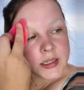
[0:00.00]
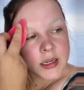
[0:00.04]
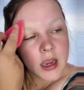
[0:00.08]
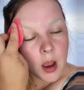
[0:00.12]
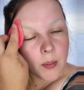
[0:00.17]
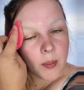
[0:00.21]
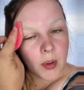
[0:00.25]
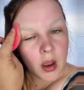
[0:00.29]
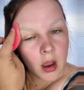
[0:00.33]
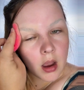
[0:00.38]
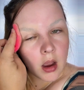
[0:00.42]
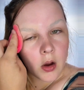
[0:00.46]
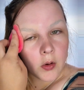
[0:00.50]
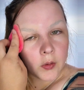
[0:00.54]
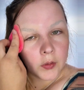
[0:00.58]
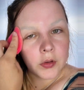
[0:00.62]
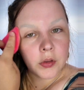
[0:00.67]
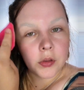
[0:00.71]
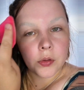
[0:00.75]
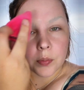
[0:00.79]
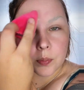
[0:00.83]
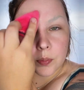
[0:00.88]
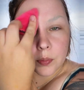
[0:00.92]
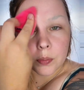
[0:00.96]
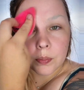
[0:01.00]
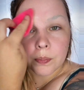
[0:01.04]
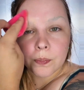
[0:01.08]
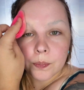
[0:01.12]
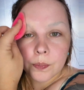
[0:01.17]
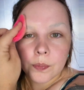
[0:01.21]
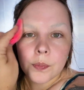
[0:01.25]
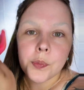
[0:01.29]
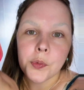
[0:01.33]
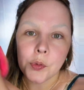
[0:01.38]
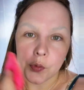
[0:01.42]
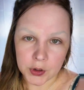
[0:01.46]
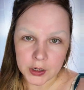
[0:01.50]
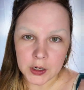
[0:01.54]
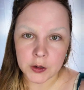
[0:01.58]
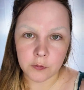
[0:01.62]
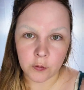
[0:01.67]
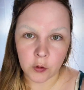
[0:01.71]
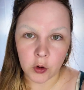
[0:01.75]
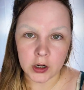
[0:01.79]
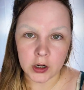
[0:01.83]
about 3 and 4